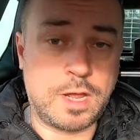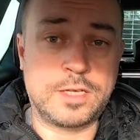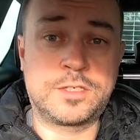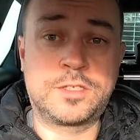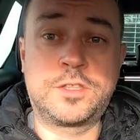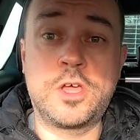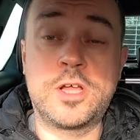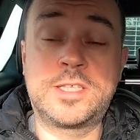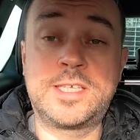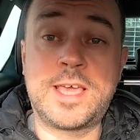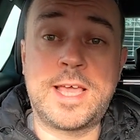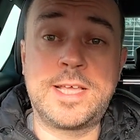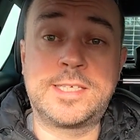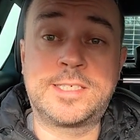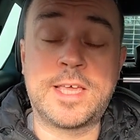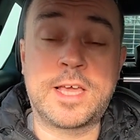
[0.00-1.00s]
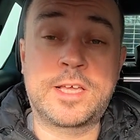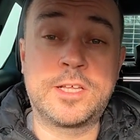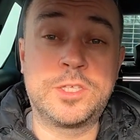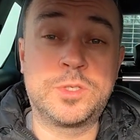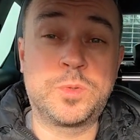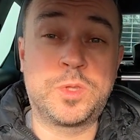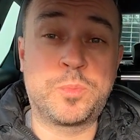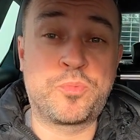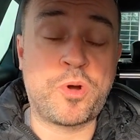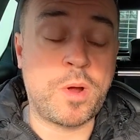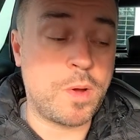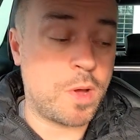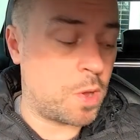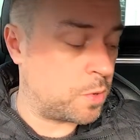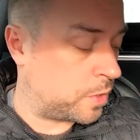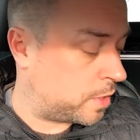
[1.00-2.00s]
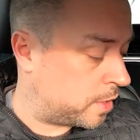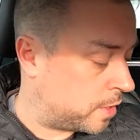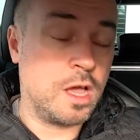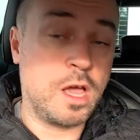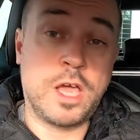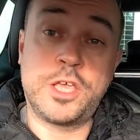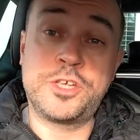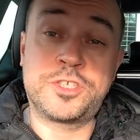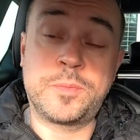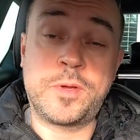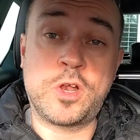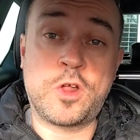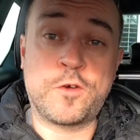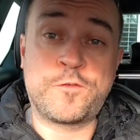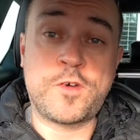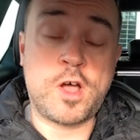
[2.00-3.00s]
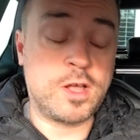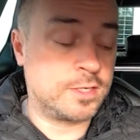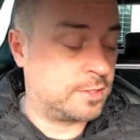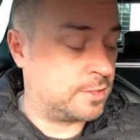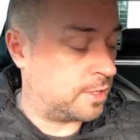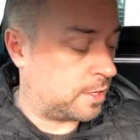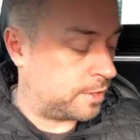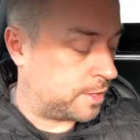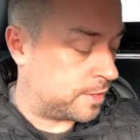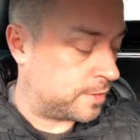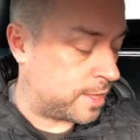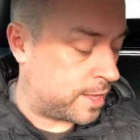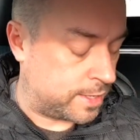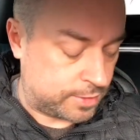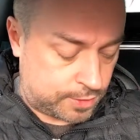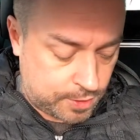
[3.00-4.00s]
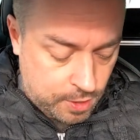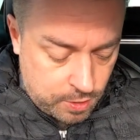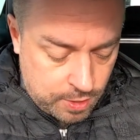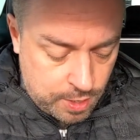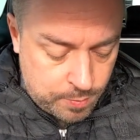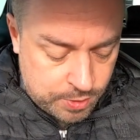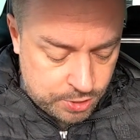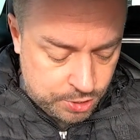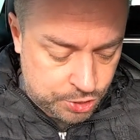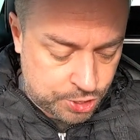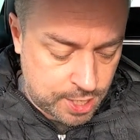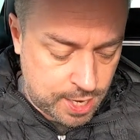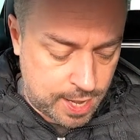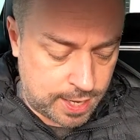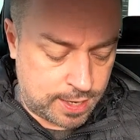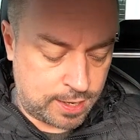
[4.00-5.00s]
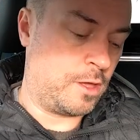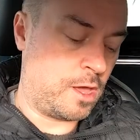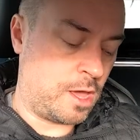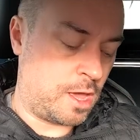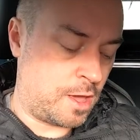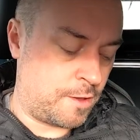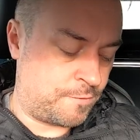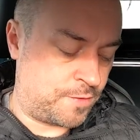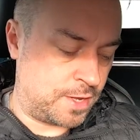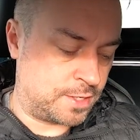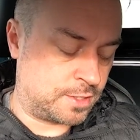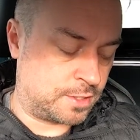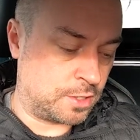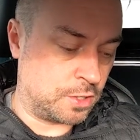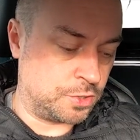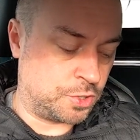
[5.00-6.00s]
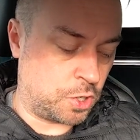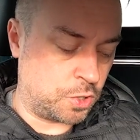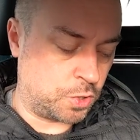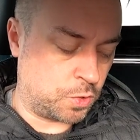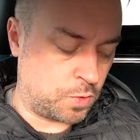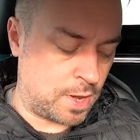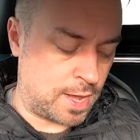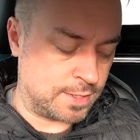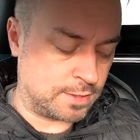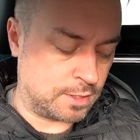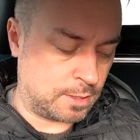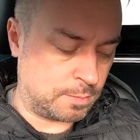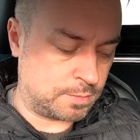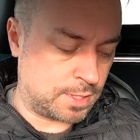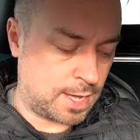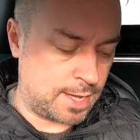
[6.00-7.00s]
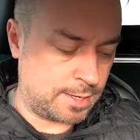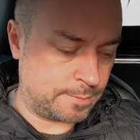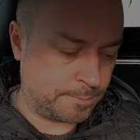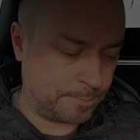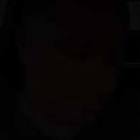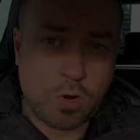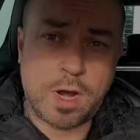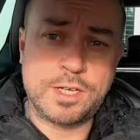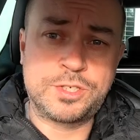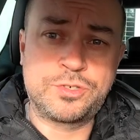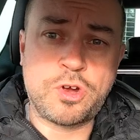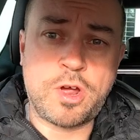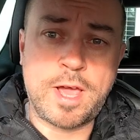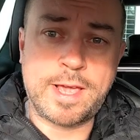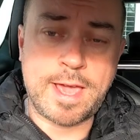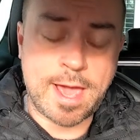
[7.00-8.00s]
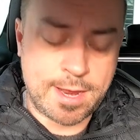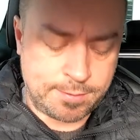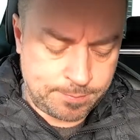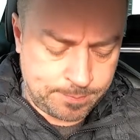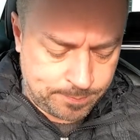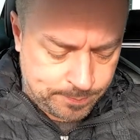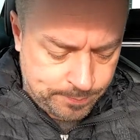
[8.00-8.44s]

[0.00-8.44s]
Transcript: that's 38 seconds with the Pro Oak. It used to be a lot faster than that, so let me just check if this dongle has an update. Right, let's try again.